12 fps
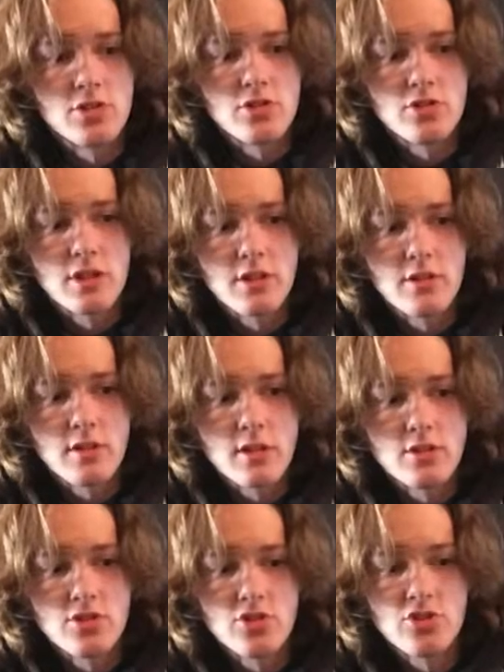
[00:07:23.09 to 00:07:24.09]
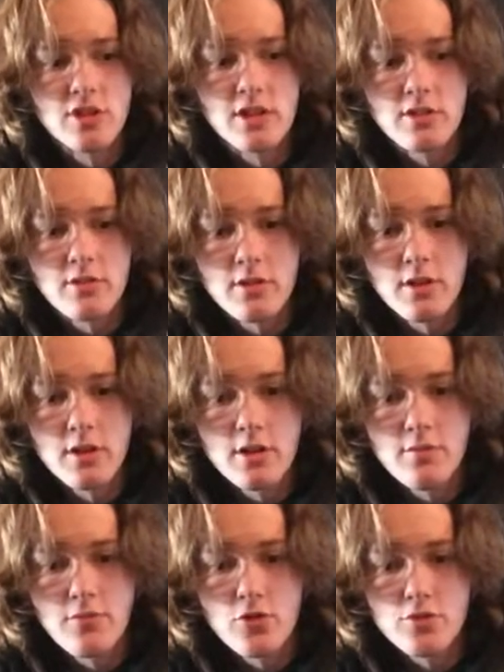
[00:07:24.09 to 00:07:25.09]
It's just like
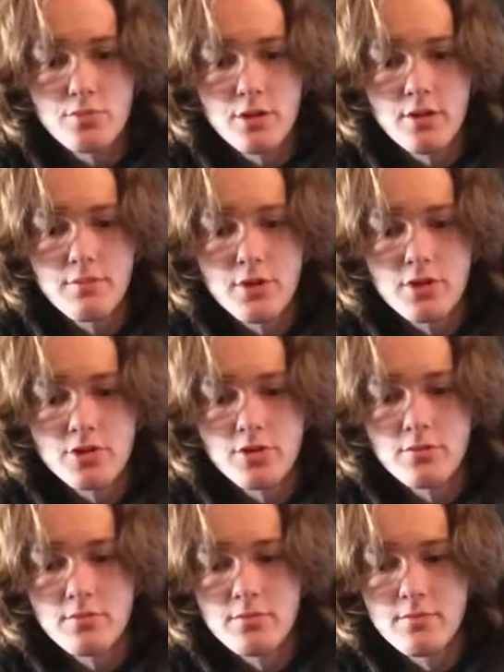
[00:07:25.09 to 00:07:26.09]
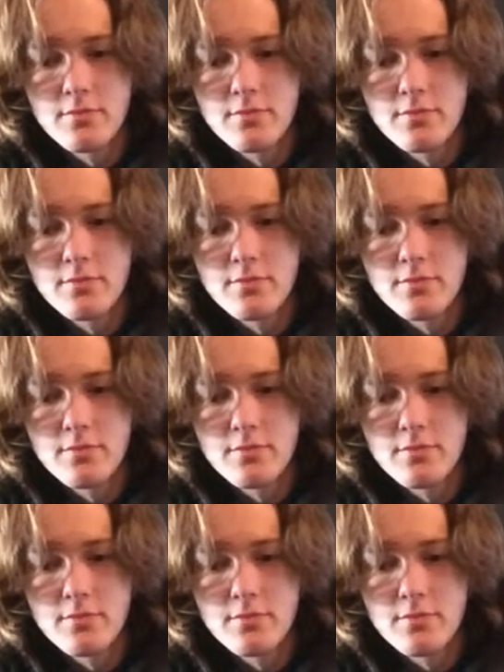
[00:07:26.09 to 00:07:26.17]
in First Blood Part 2.